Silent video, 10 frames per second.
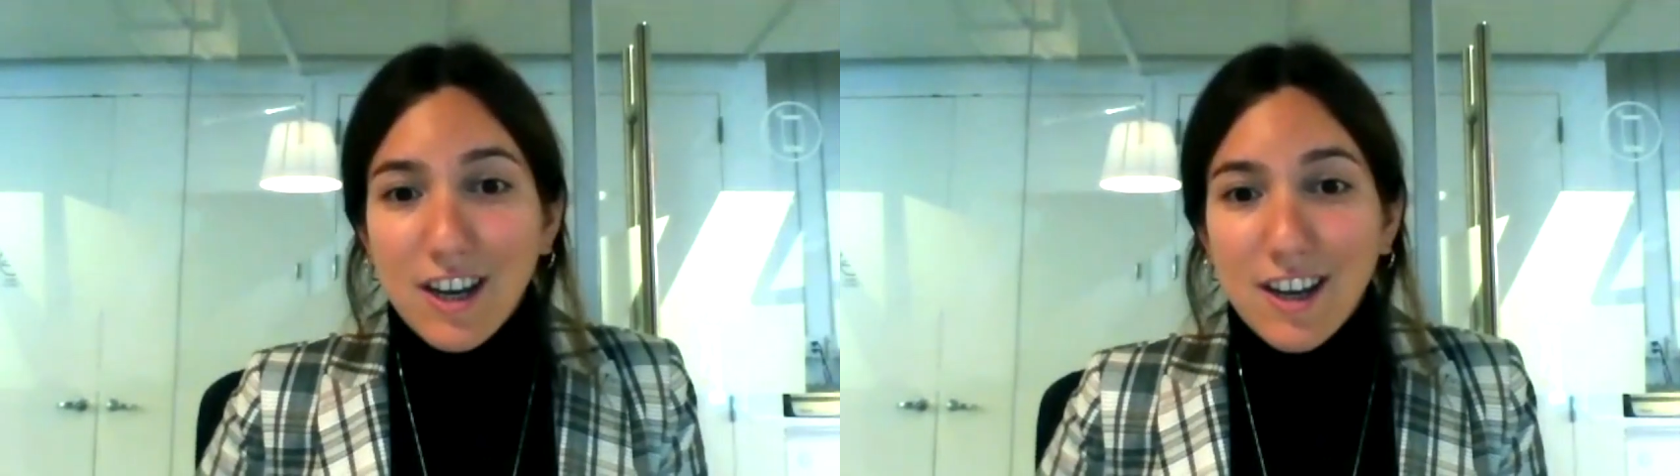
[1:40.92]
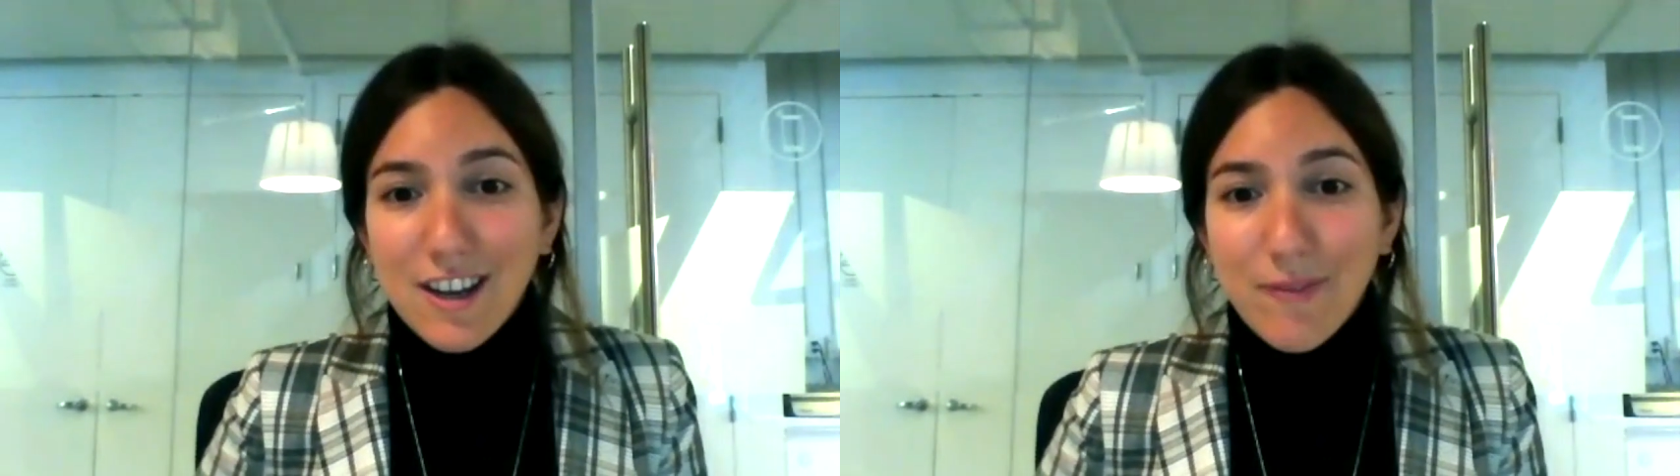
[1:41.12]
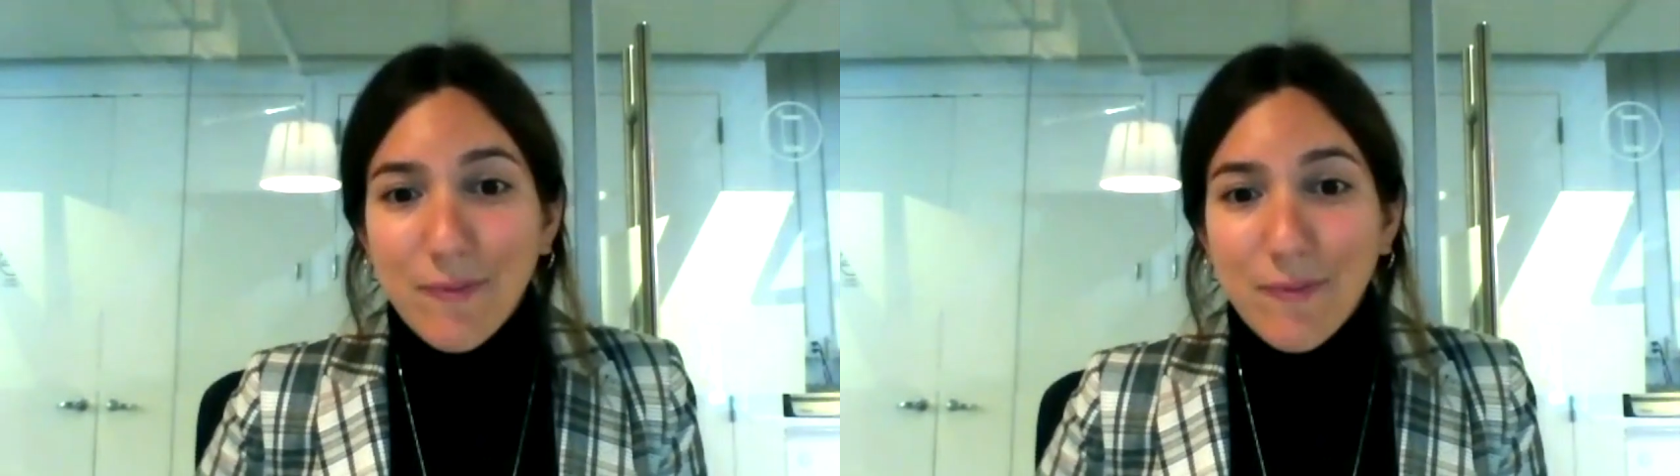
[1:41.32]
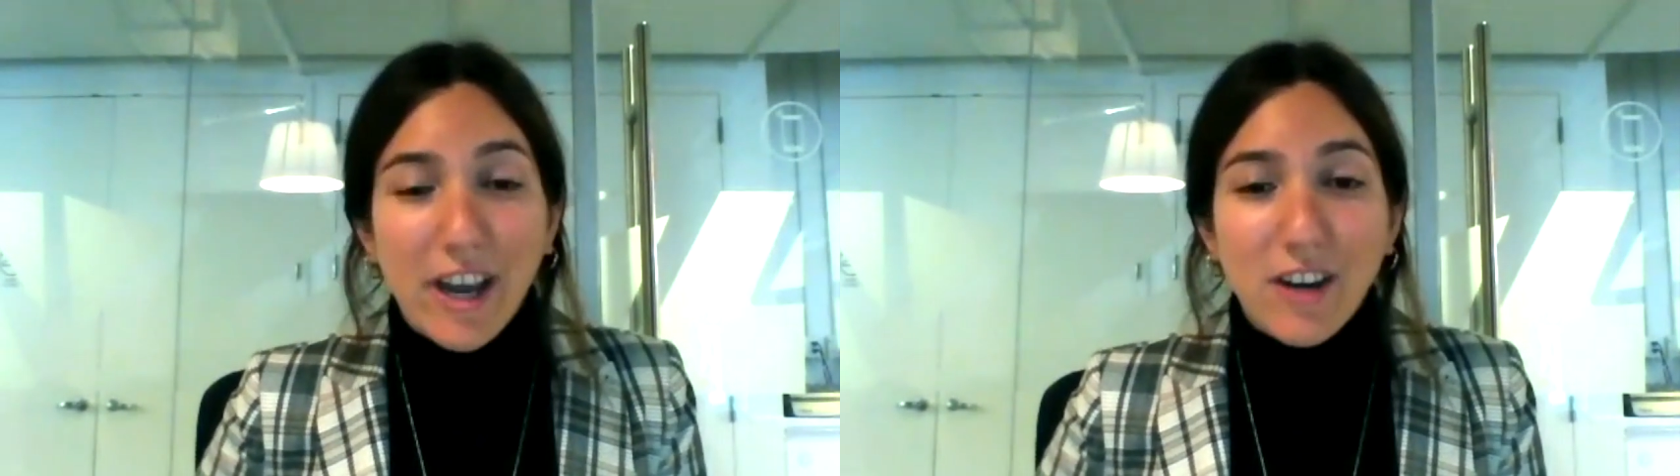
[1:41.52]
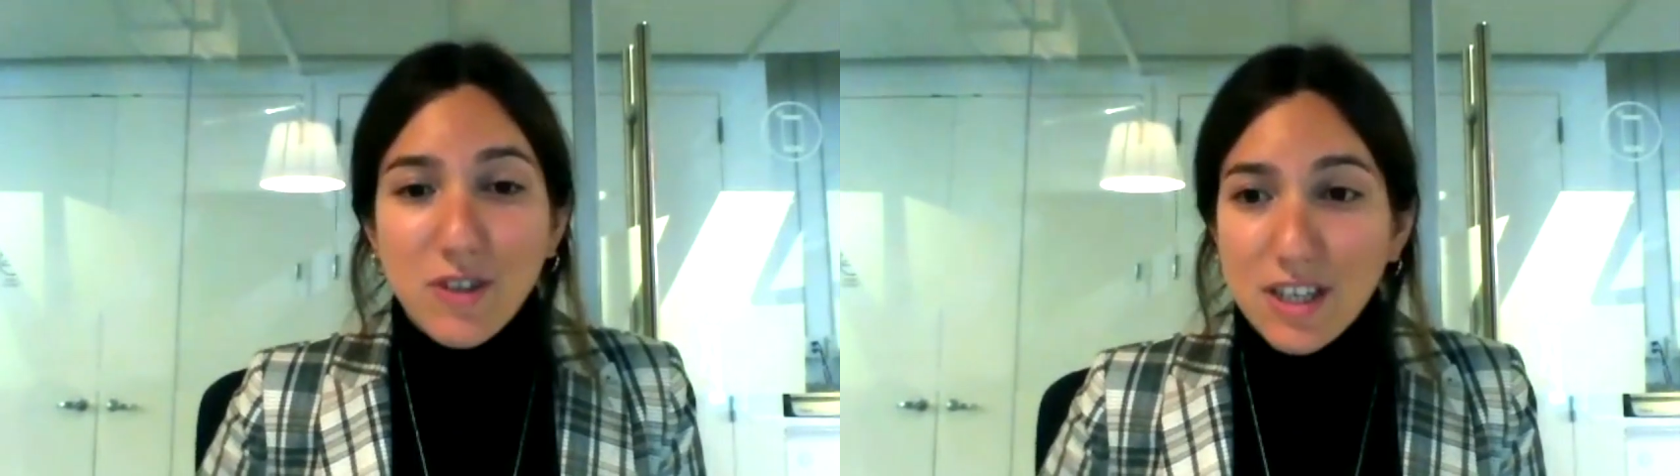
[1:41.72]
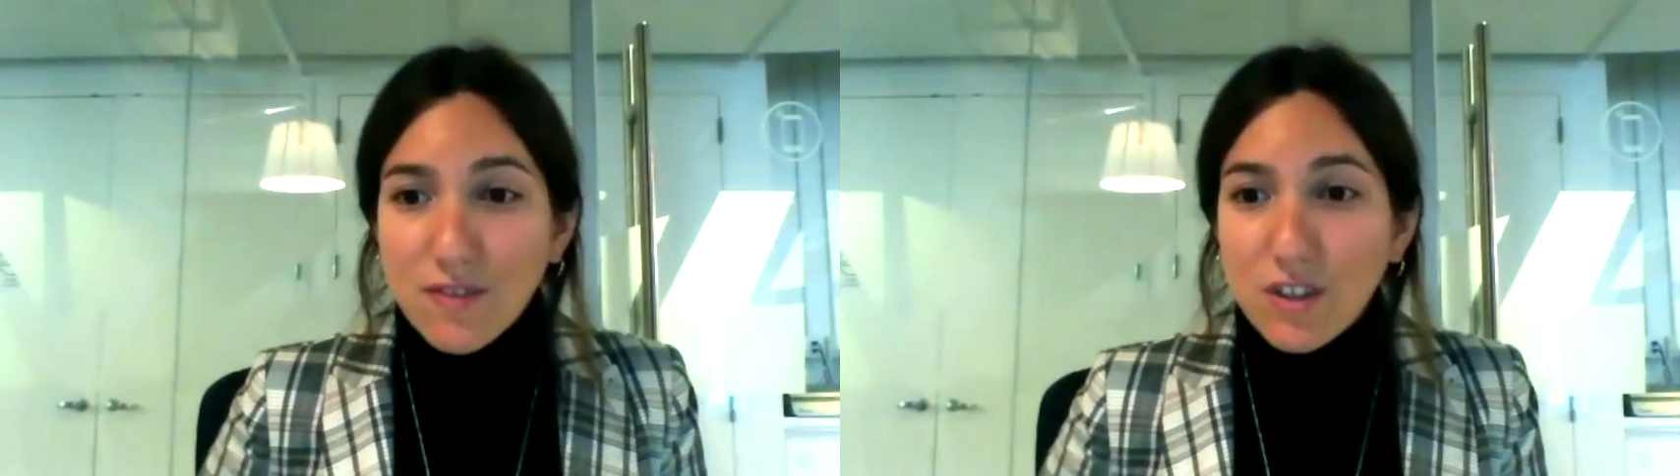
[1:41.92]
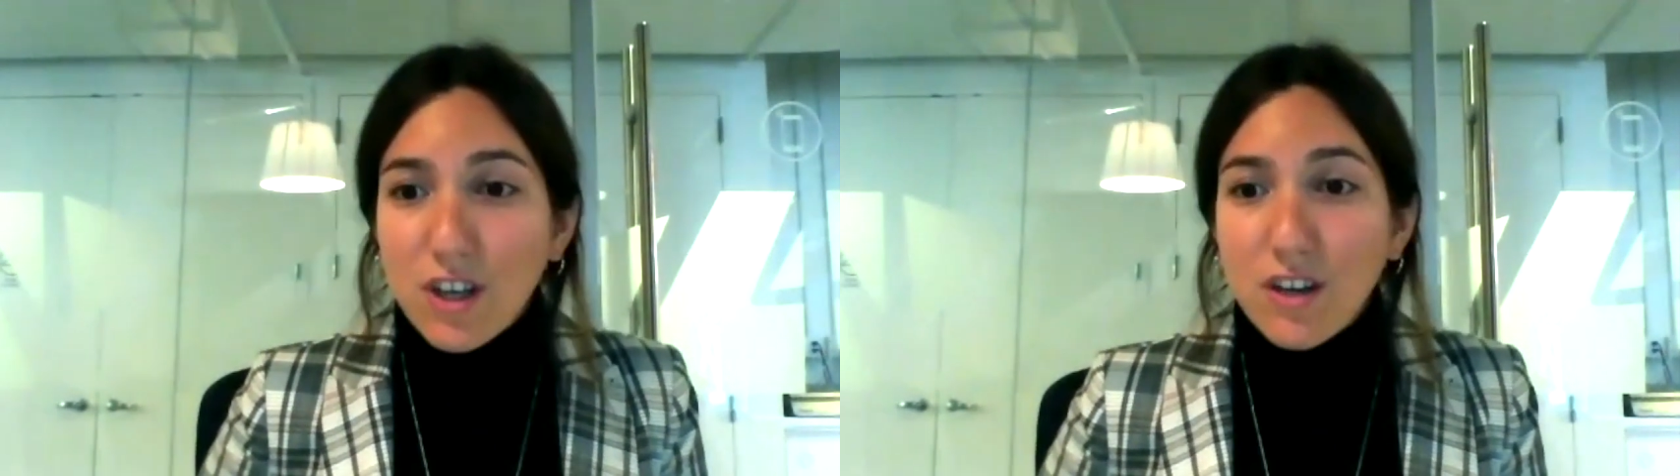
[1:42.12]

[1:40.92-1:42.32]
had received a lot